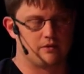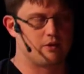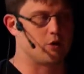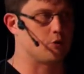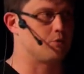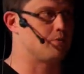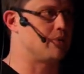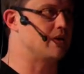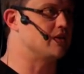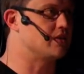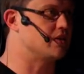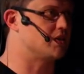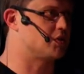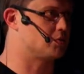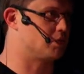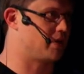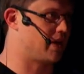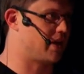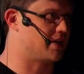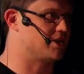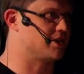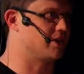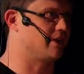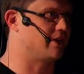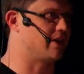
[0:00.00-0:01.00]
their business
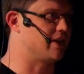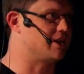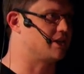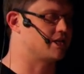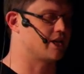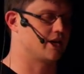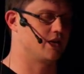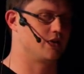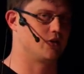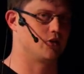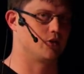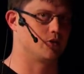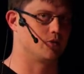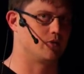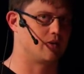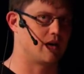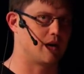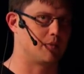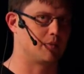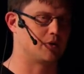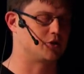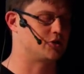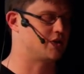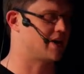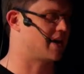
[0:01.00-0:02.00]
plans at least, I don't know
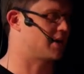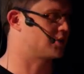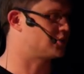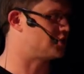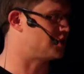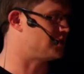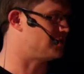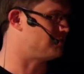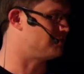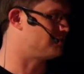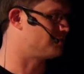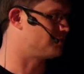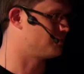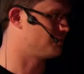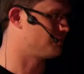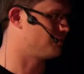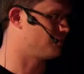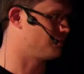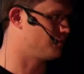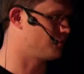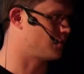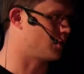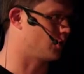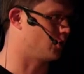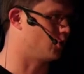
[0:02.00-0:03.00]
how much they actually
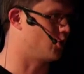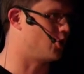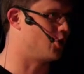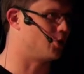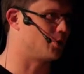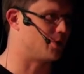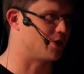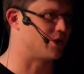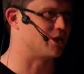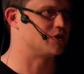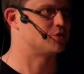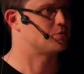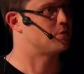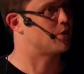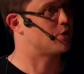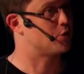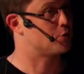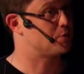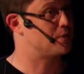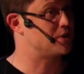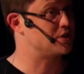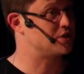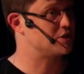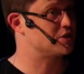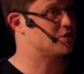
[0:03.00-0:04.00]
got along with this, but
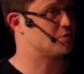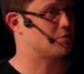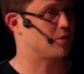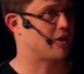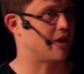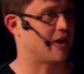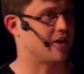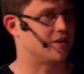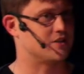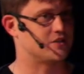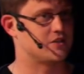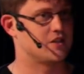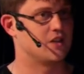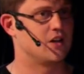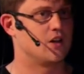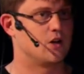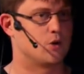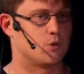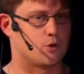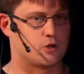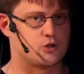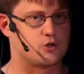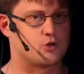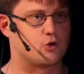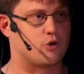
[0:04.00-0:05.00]
their business plans
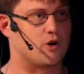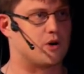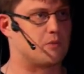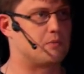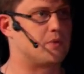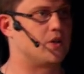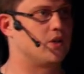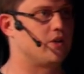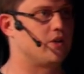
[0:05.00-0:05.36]
were storing